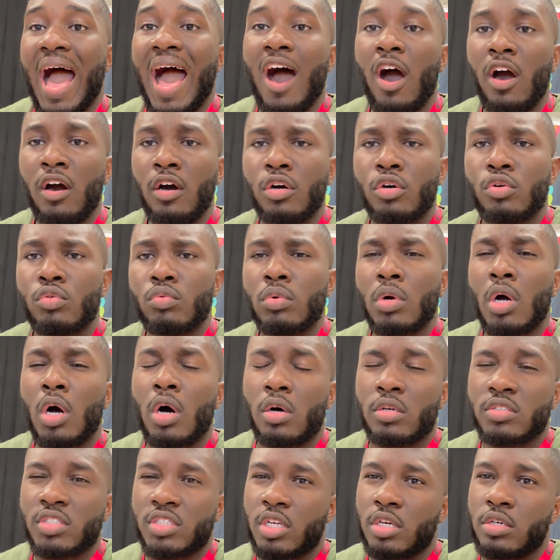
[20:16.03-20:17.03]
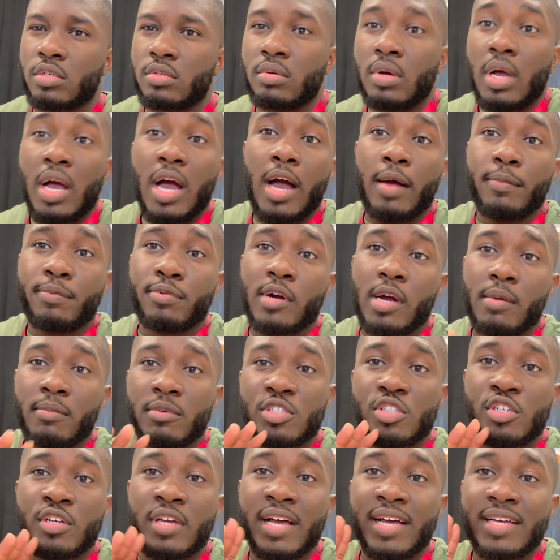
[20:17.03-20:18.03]
Oh, also, I
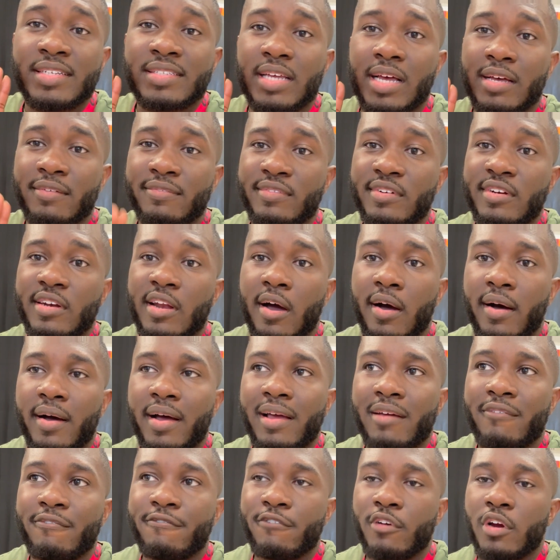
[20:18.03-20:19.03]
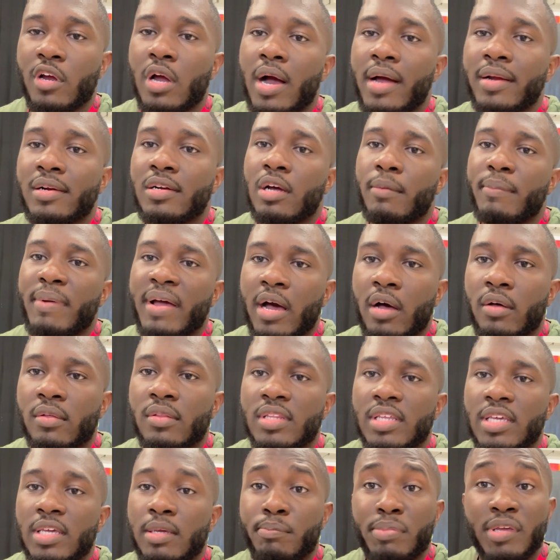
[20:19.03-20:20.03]
promise you guys, I've not forgotten about
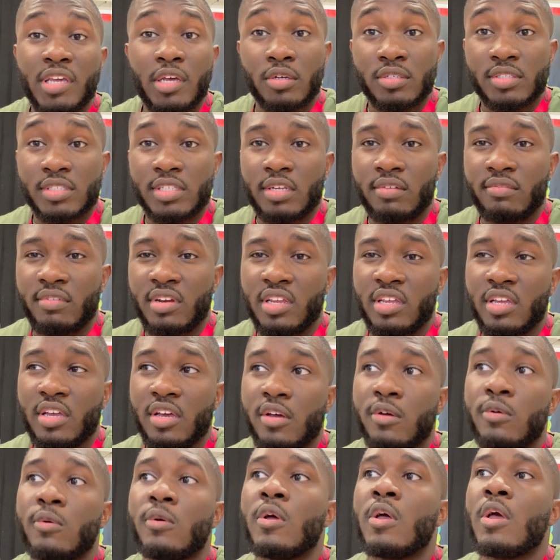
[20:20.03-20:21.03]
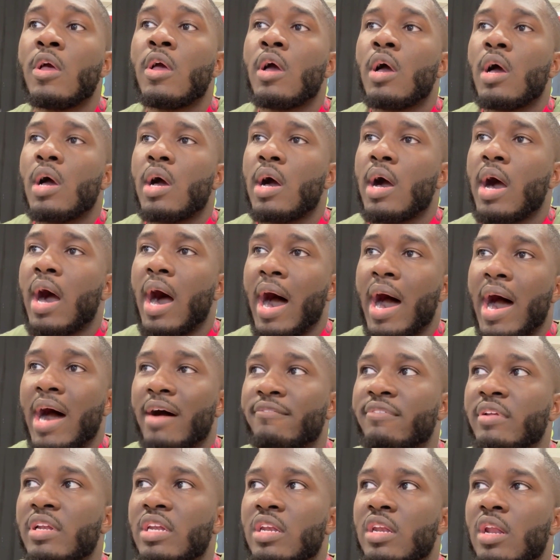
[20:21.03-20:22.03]
the PLC video.
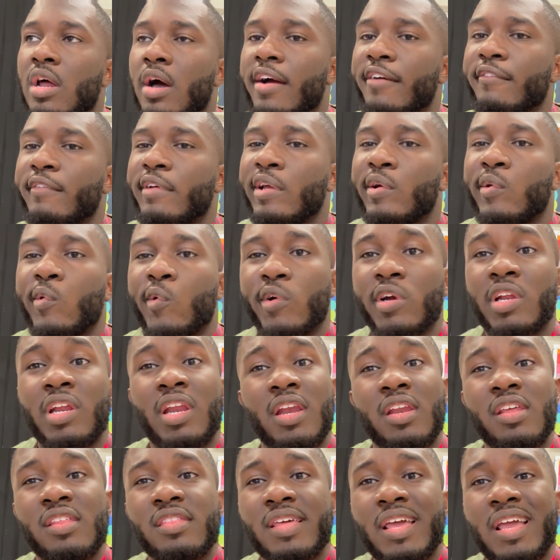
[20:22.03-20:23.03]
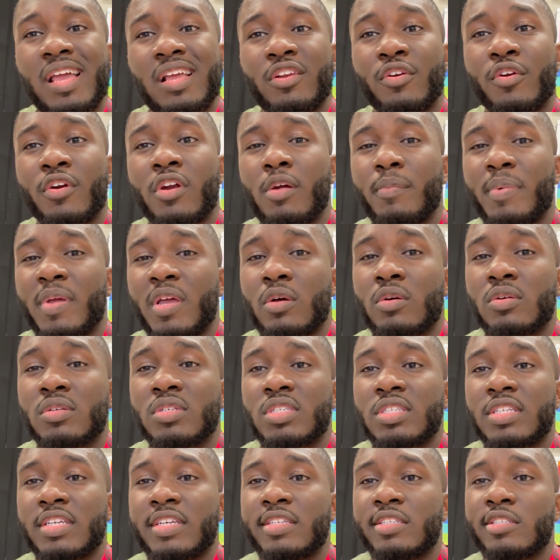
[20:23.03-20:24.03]
I've not recorded anything during our
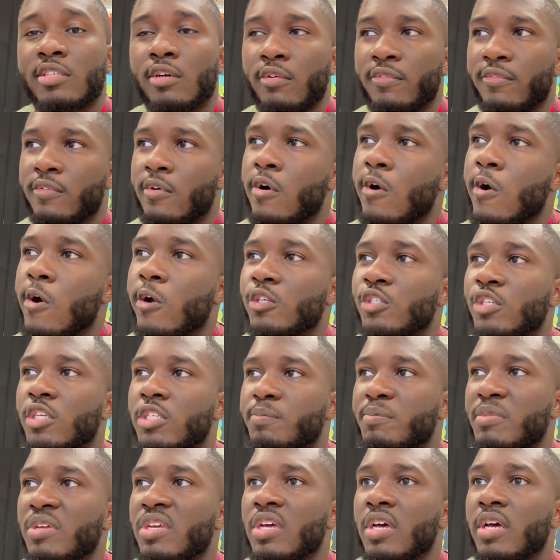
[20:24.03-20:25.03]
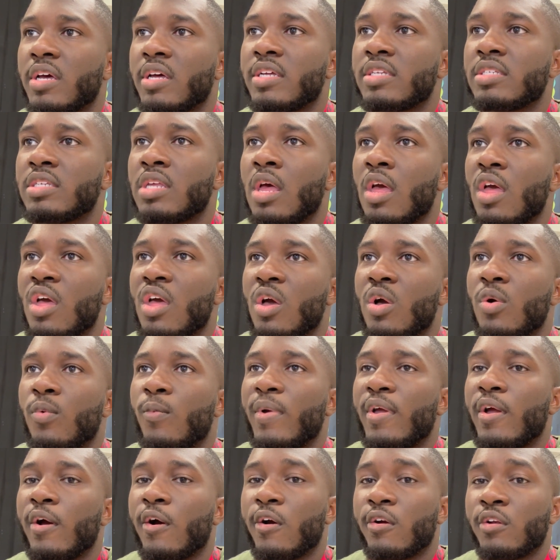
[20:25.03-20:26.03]
PLC so far just because
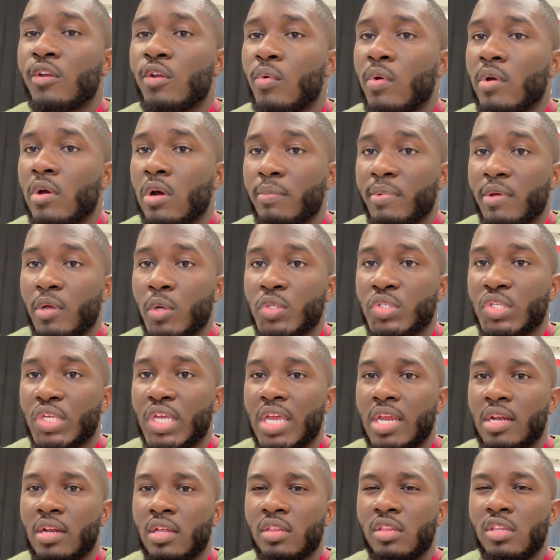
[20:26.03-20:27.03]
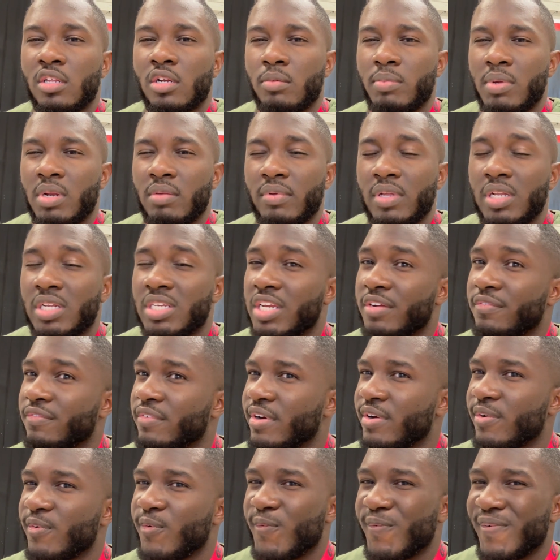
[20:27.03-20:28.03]
we are doing our PLC in a little bit of a
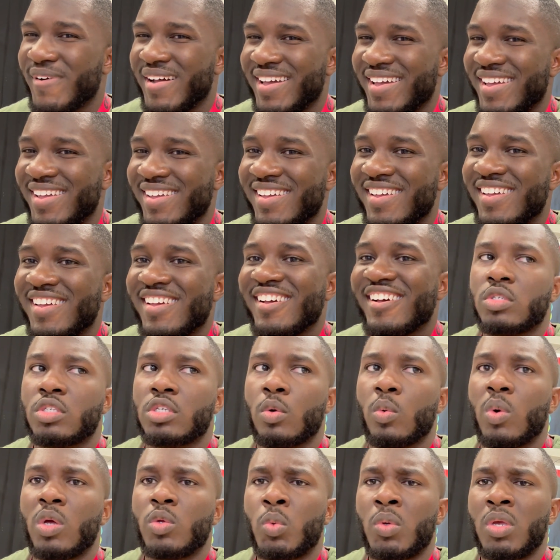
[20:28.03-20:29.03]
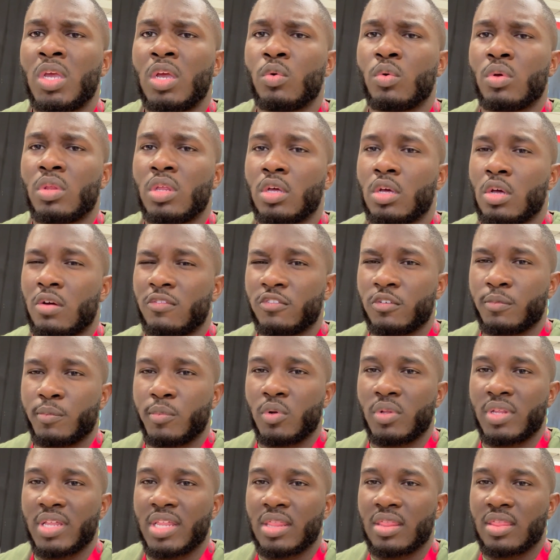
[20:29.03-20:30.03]
different way. So once we get really
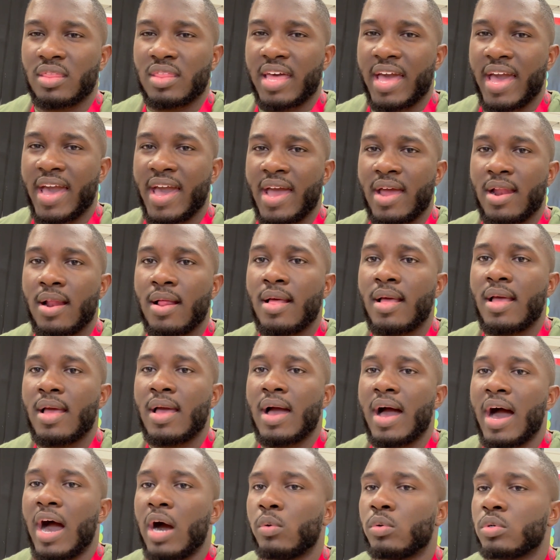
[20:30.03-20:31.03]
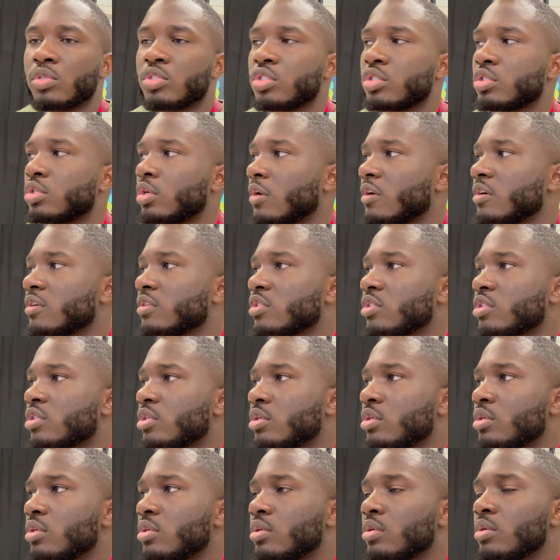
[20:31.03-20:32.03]
comfortable in that, I will start
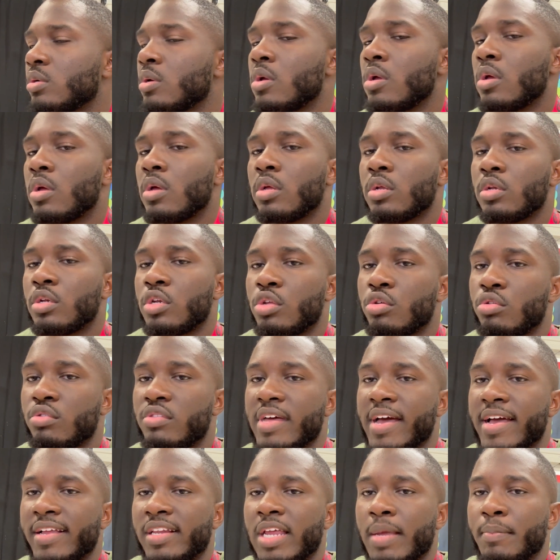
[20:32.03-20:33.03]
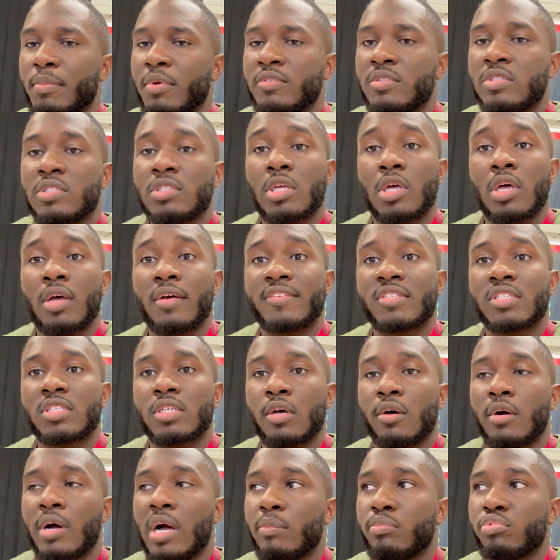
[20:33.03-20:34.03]
to do that type of stuff.
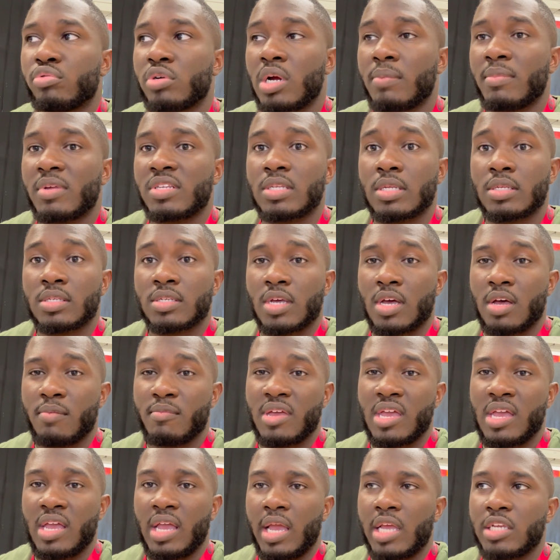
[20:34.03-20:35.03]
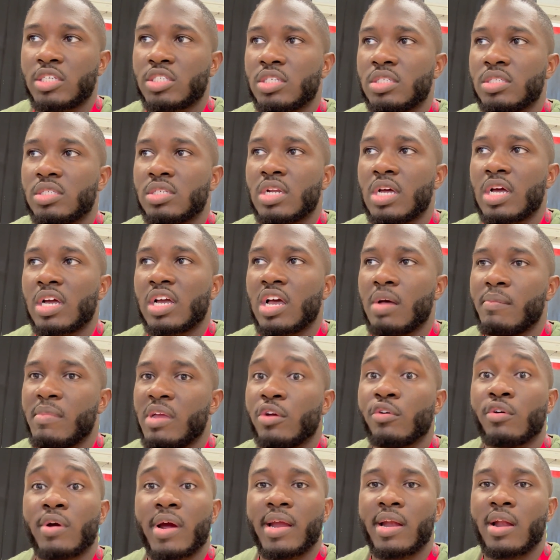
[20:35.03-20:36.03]
So I promise it's coming. It's just not coming
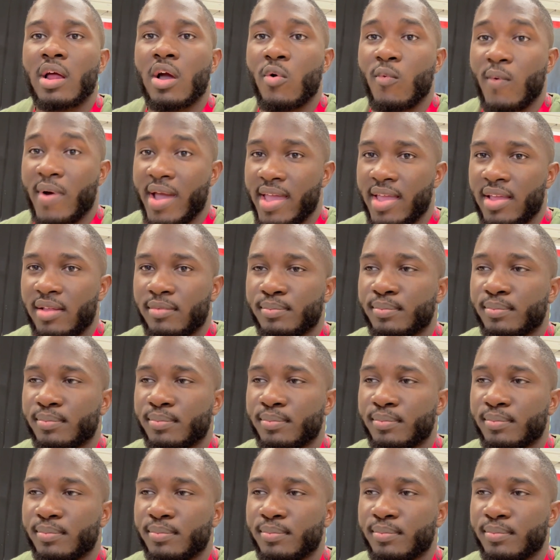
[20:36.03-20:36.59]
right away.